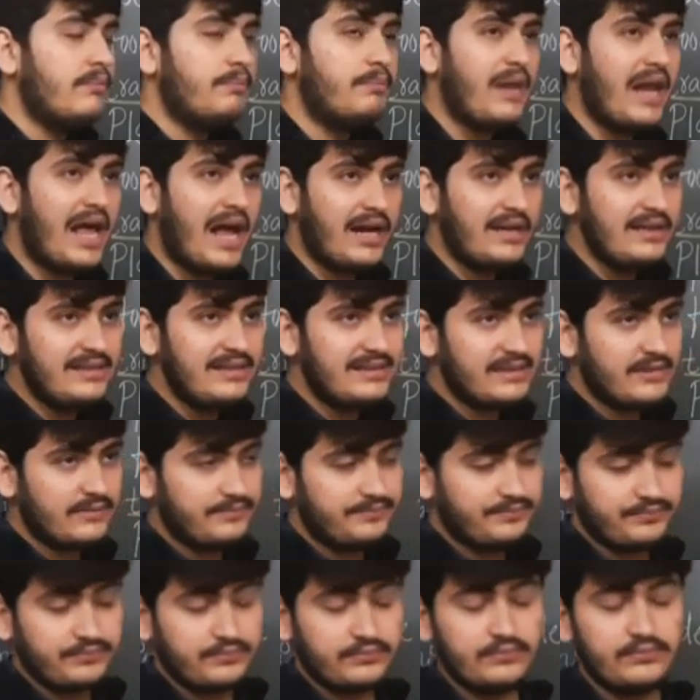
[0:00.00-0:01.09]
plants.
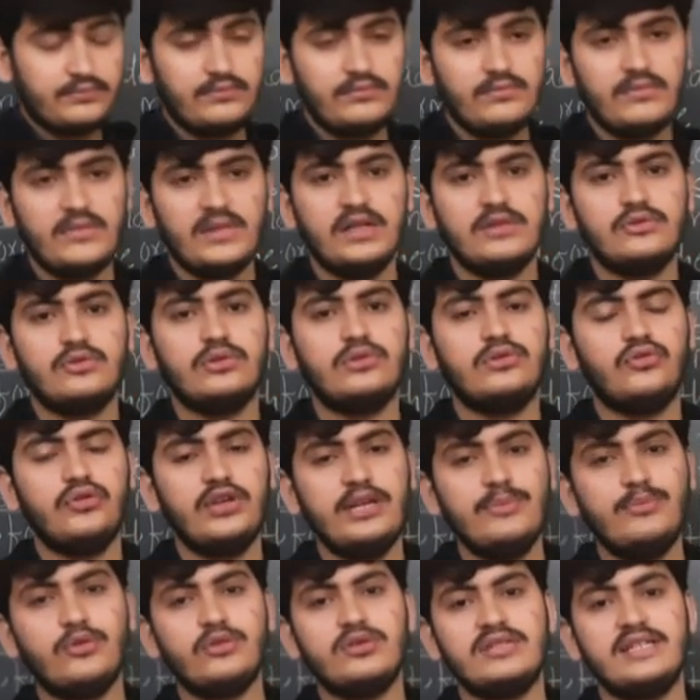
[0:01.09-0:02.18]
So
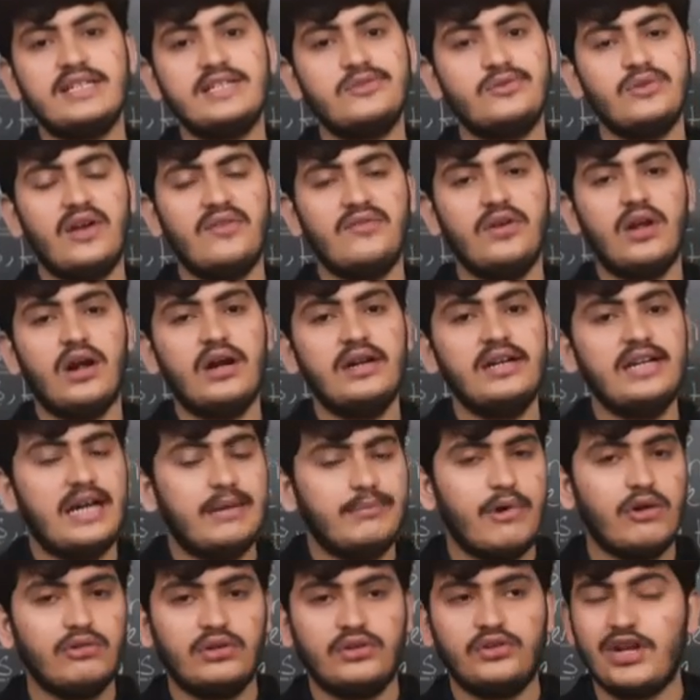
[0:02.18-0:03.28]
three processes we have learned
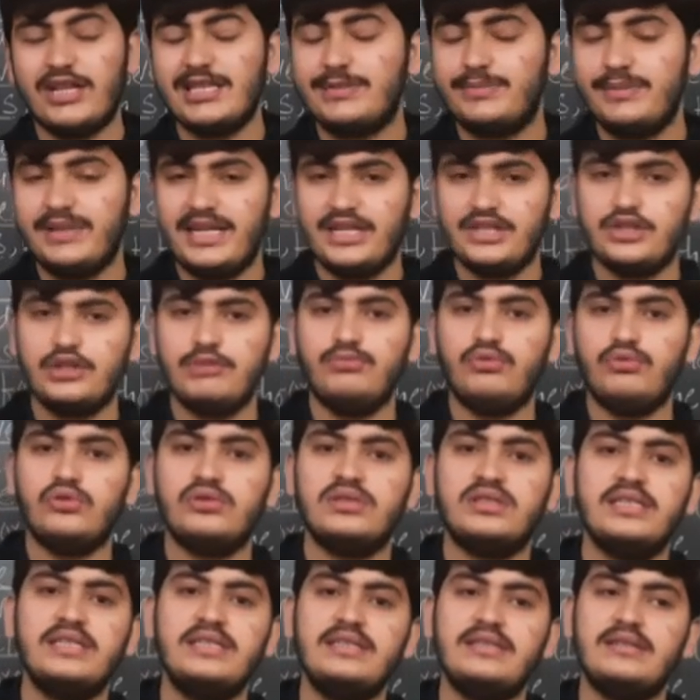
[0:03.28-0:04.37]
about the transpiration
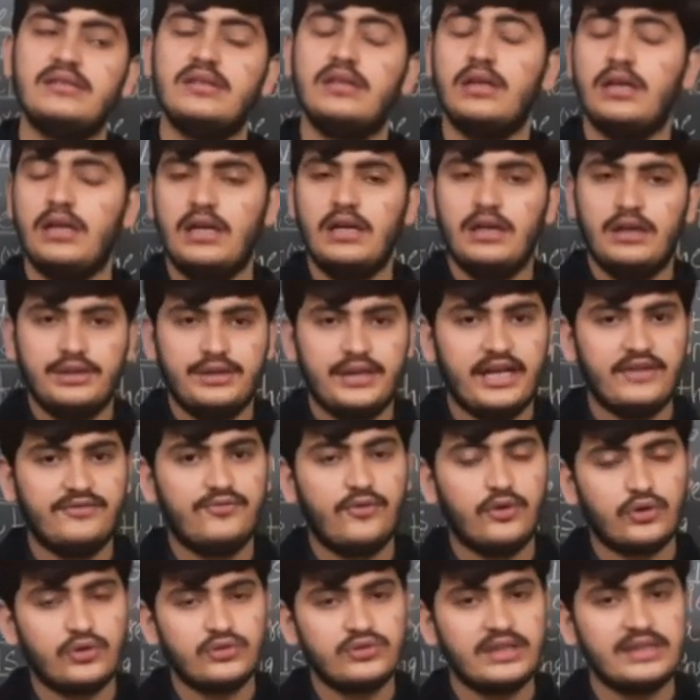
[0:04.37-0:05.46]
process, then
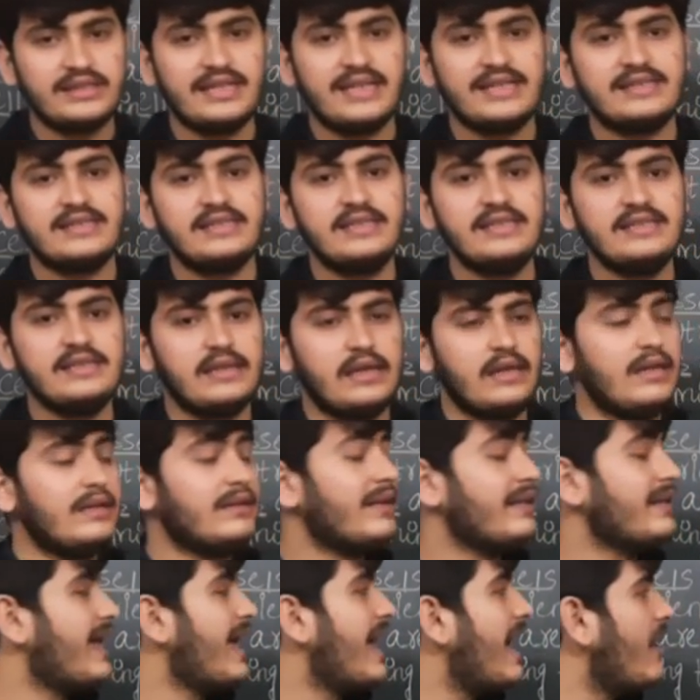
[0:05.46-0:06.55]
photosynthesis,
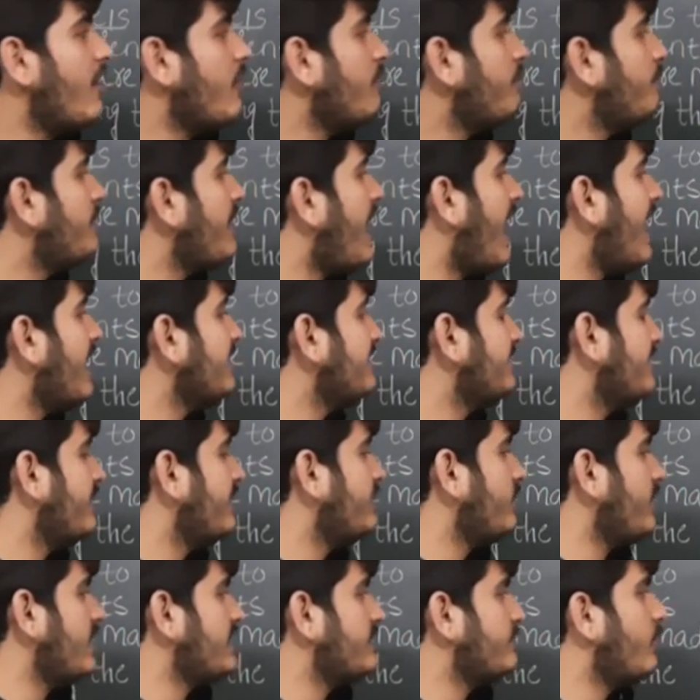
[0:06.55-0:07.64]
and how plants are
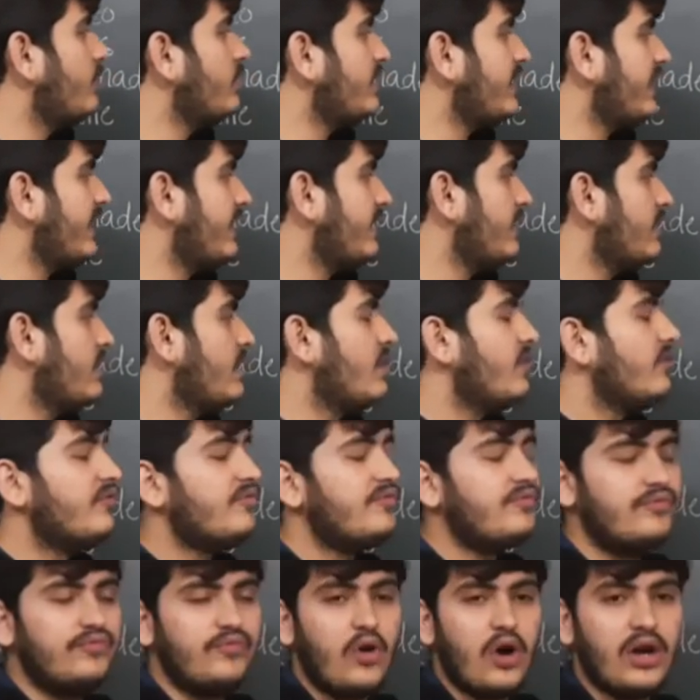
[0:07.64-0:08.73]

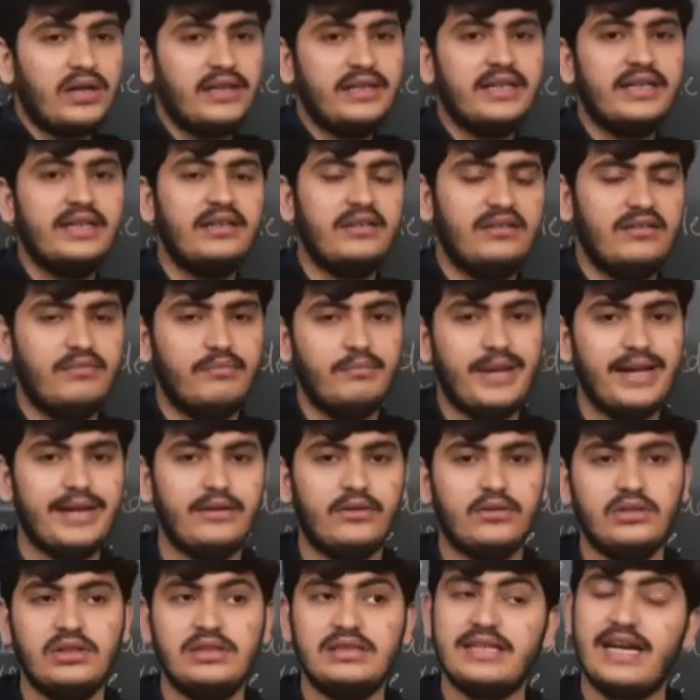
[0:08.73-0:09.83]
transporting water,
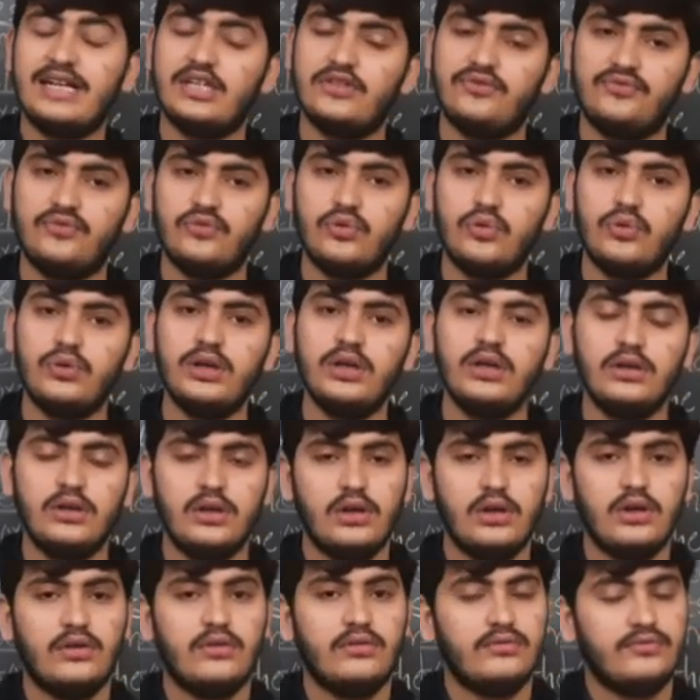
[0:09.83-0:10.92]
minerals and the
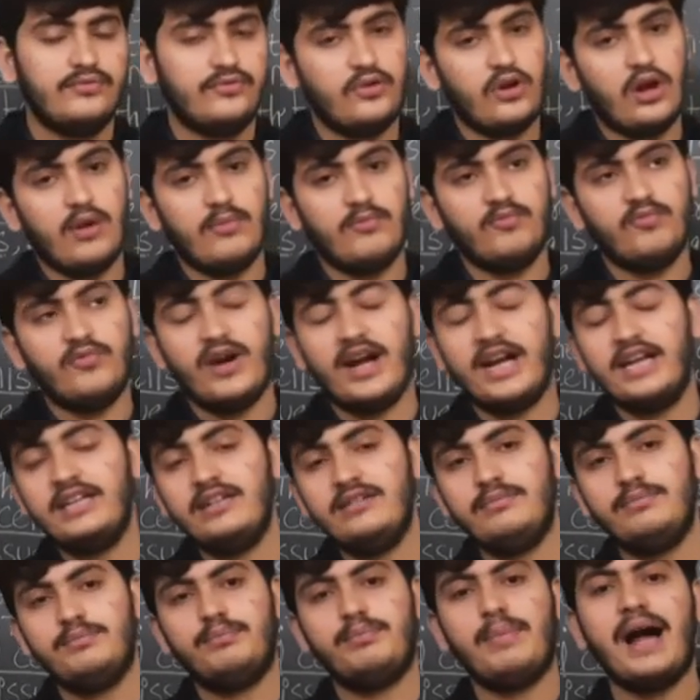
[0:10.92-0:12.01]
food from
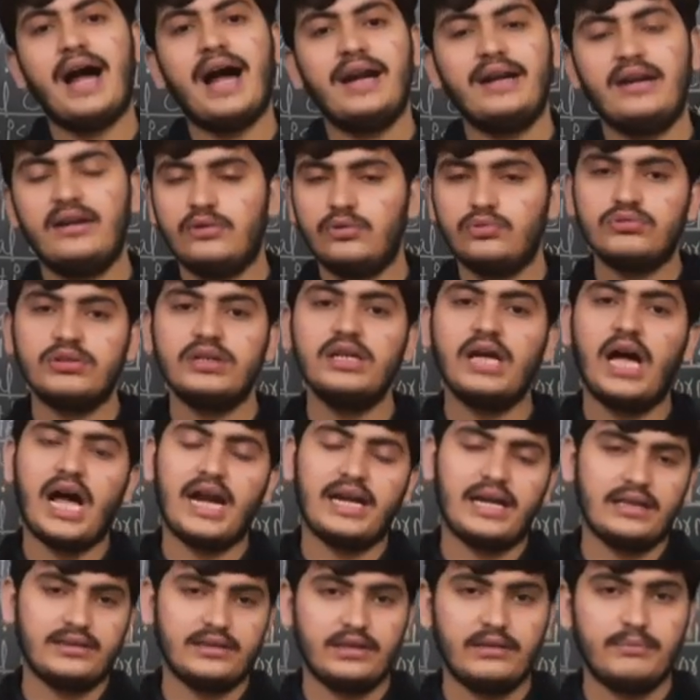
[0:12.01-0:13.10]
one part to the
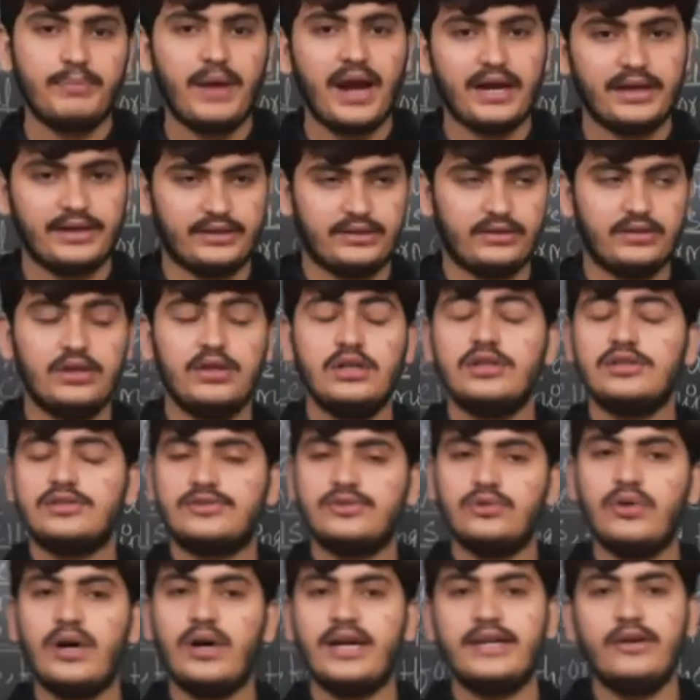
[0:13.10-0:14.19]
another part.
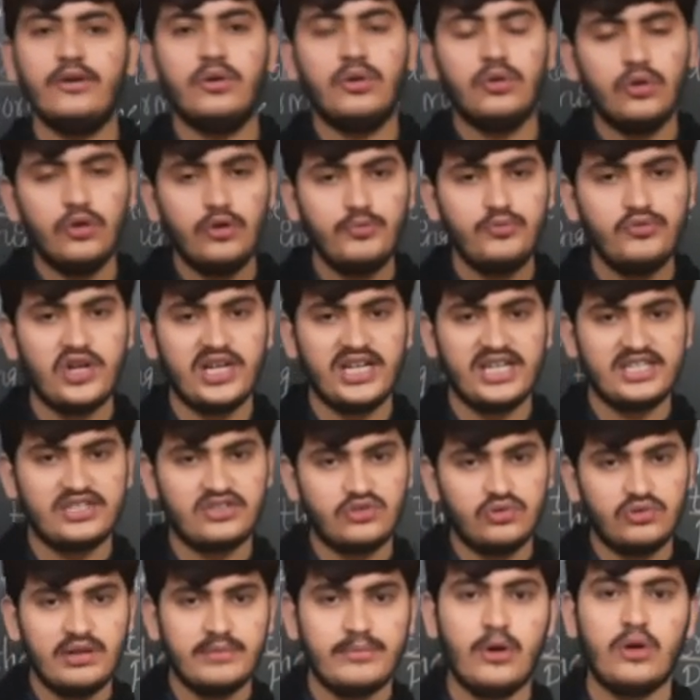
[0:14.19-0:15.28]
So I hope you
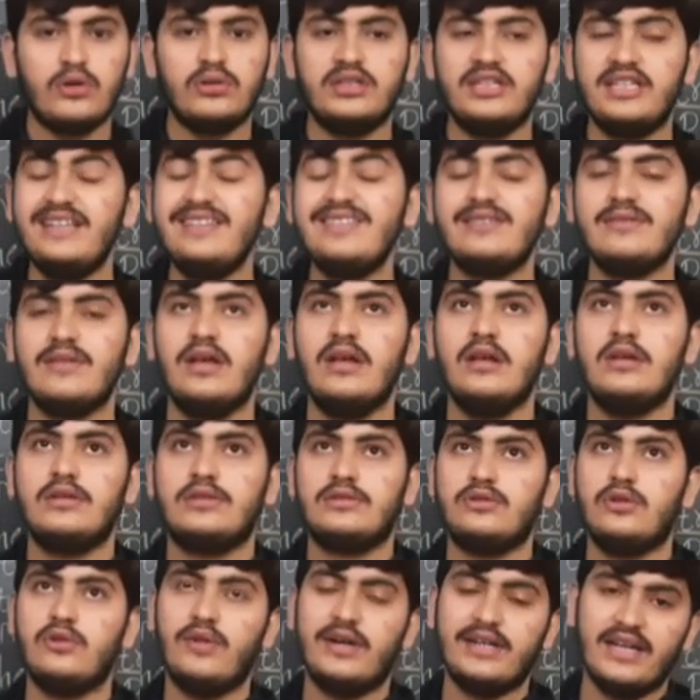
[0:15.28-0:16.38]
understood about this.
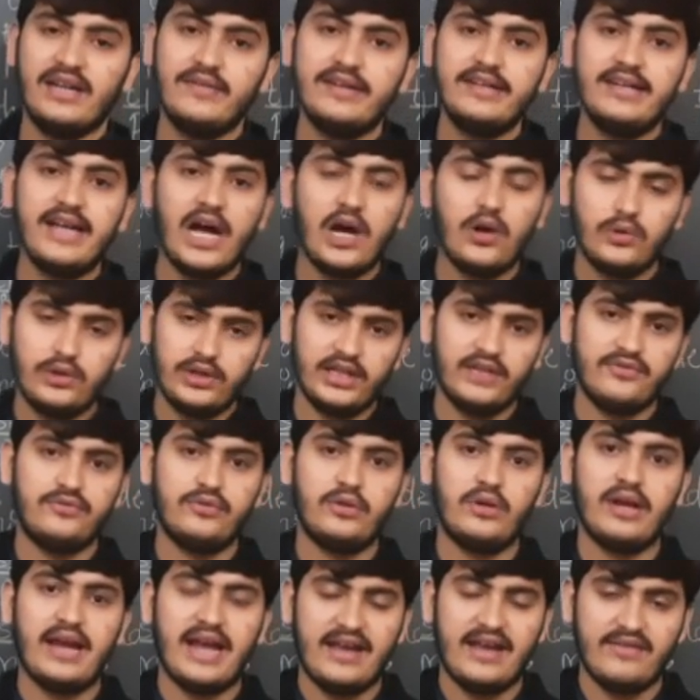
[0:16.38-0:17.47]
So whatever doubt if you
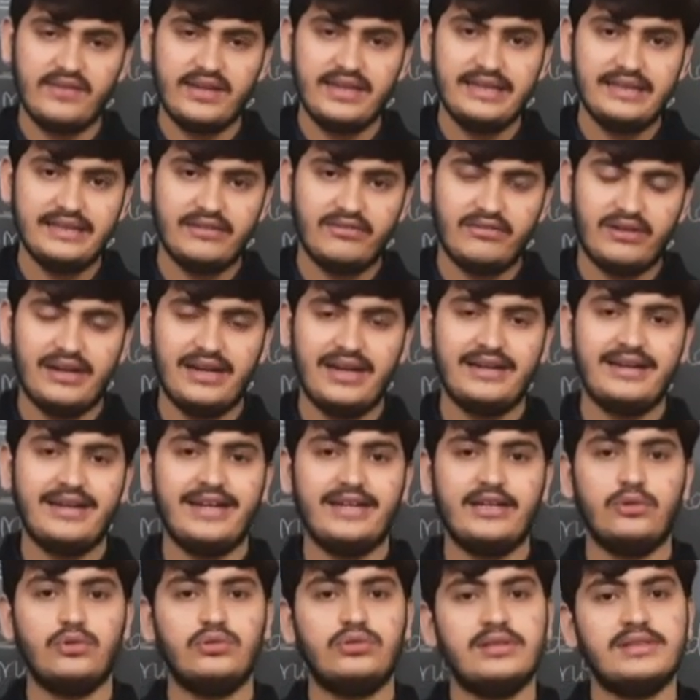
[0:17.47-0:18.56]
are having related
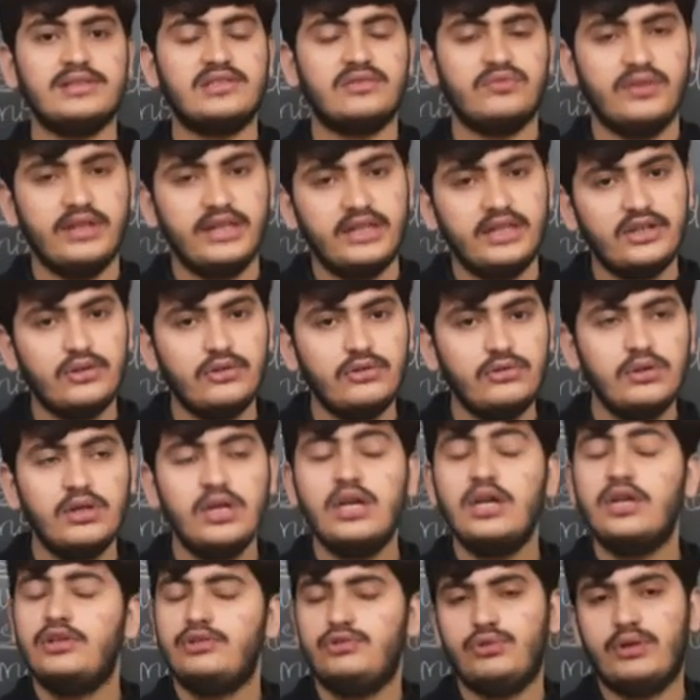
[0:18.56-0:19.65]
to this
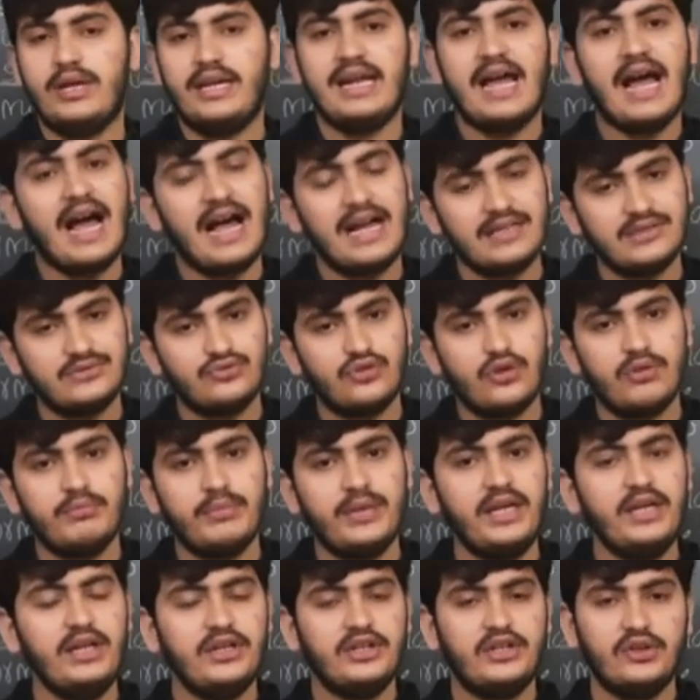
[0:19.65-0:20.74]
video, you can ask from
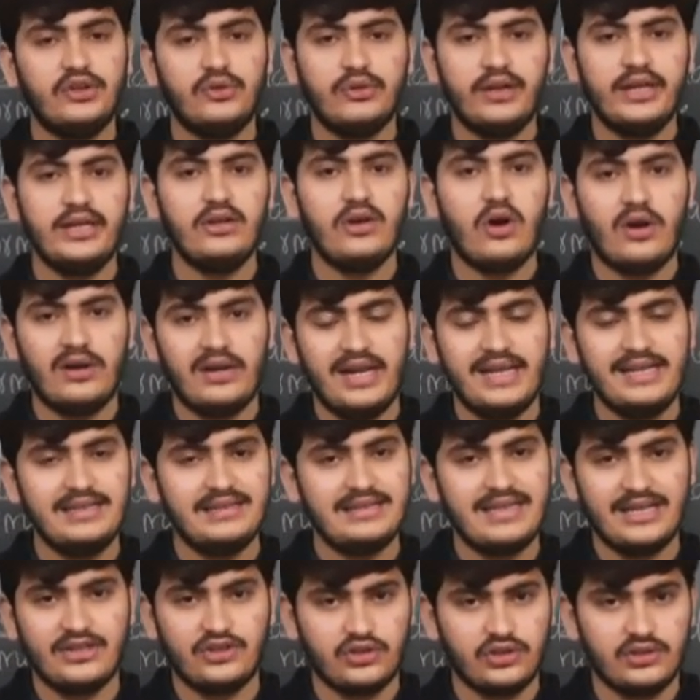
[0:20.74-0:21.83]
me during online
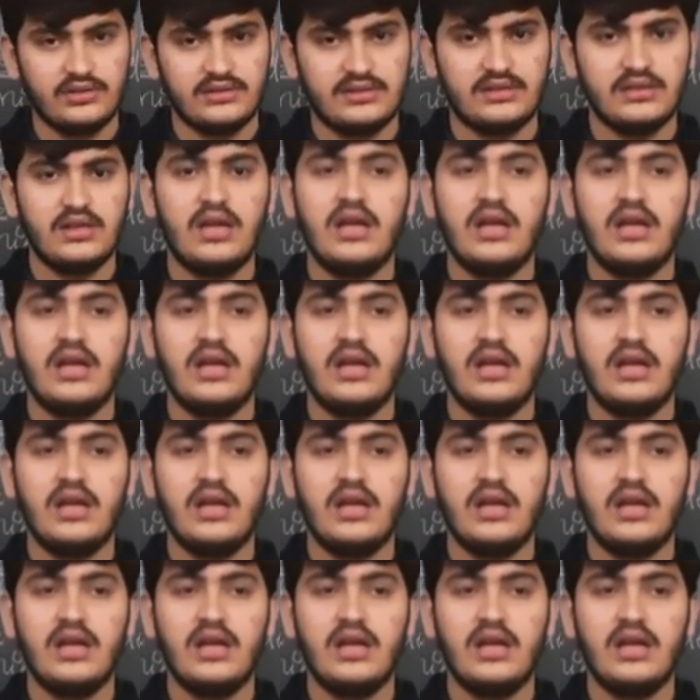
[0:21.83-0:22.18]
sessions.